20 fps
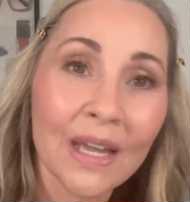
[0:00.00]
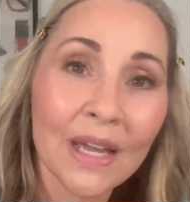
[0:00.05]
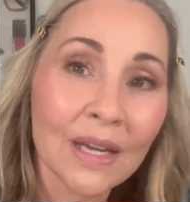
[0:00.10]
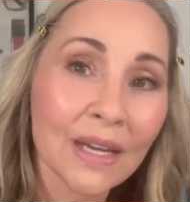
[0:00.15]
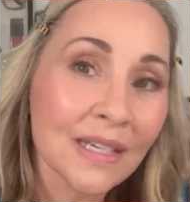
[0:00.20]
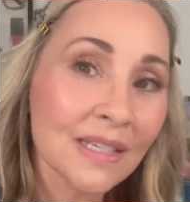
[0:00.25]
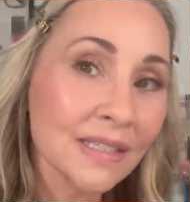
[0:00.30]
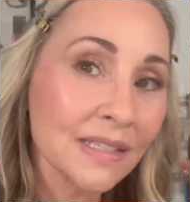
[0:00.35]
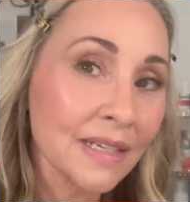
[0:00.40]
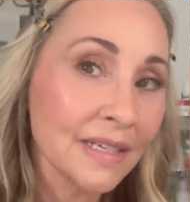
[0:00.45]

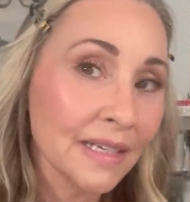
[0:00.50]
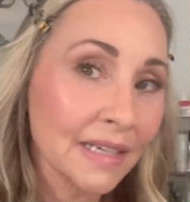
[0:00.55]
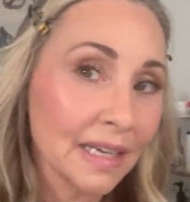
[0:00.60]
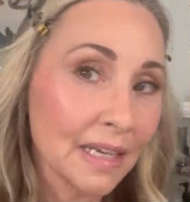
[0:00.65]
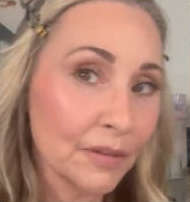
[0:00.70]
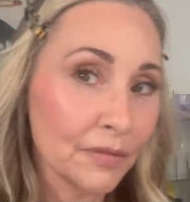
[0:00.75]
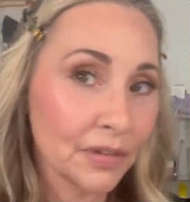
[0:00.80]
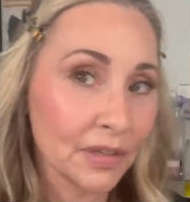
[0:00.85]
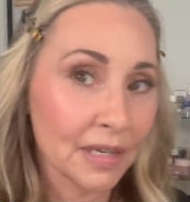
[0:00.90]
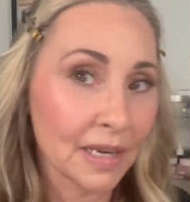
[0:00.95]
Because look,
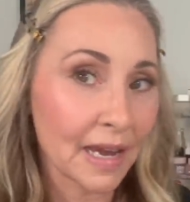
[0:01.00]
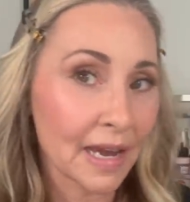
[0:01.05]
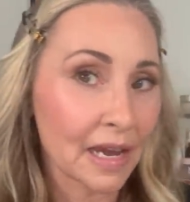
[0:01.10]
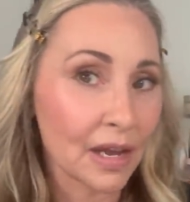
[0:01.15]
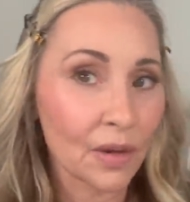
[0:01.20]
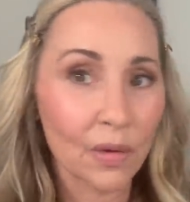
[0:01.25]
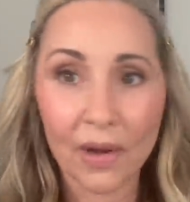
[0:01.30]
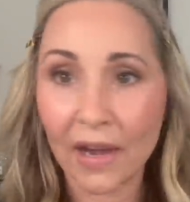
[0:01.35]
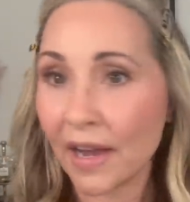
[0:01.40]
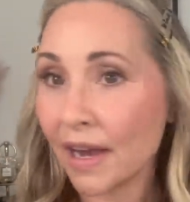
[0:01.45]
even
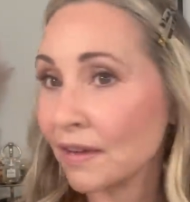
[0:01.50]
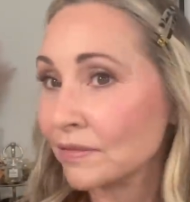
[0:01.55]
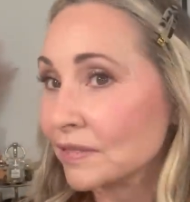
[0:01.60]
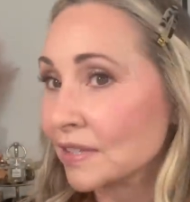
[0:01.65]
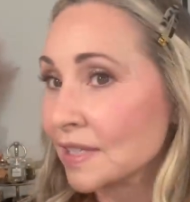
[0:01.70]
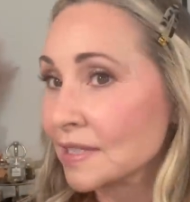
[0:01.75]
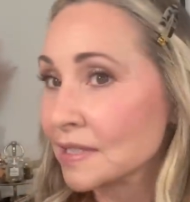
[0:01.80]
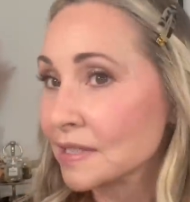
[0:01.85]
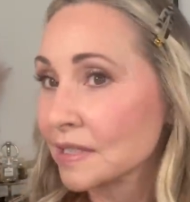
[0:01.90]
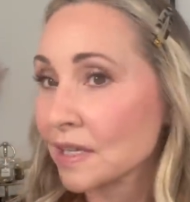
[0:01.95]
now I have
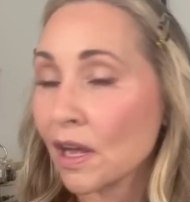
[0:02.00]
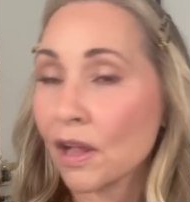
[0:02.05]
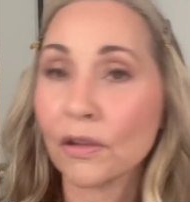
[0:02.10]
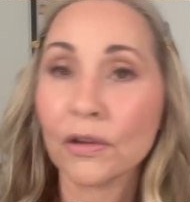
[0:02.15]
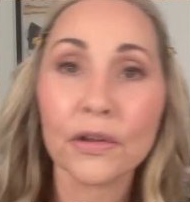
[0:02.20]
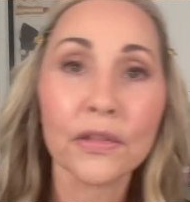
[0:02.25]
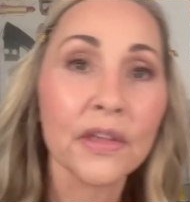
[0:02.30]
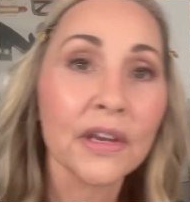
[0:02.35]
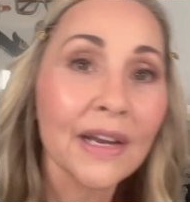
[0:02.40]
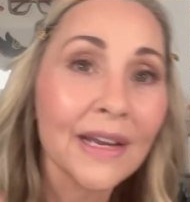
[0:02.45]
less
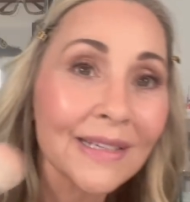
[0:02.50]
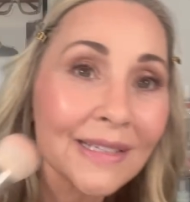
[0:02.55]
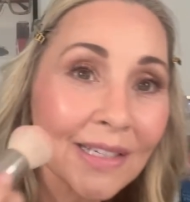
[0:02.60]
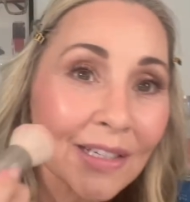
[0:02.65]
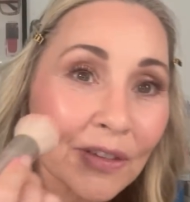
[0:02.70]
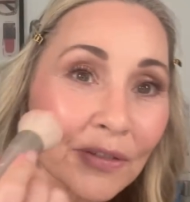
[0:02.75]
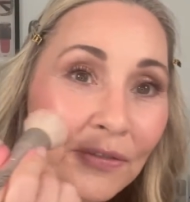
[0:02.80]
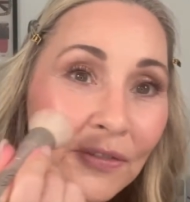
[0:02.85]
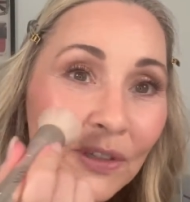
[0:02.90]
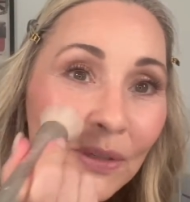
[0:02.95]
color than I did
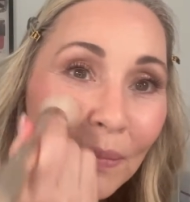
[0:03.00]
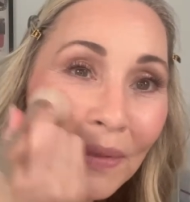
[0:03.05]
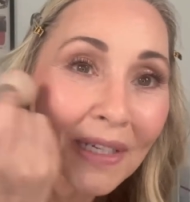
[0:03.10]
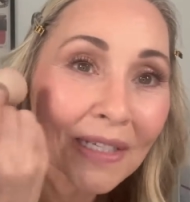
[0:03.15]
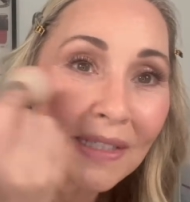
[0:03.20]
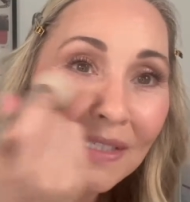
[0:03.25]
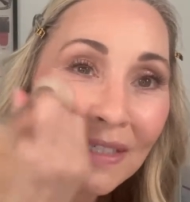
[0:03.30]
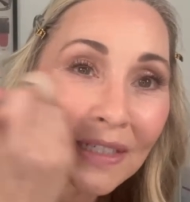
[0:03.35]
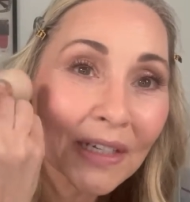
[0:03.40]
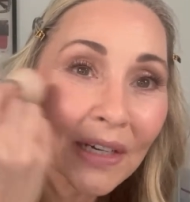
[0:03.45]
a few
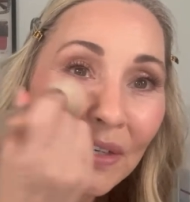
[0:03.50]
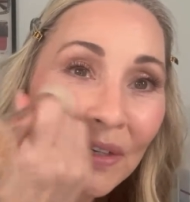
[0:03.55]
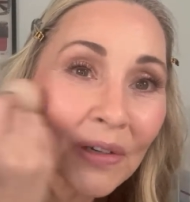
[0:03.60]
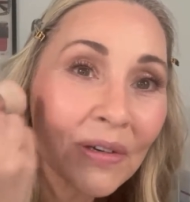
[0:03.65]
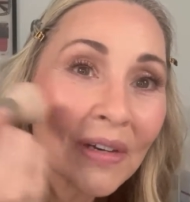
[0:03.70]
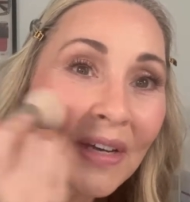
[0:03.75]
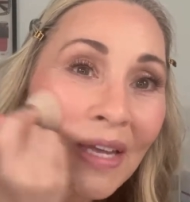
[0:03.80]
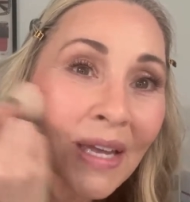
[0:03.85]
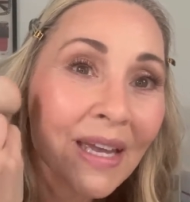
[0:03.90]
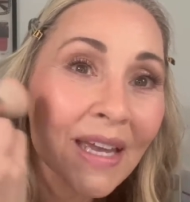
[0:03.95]
minutes ago,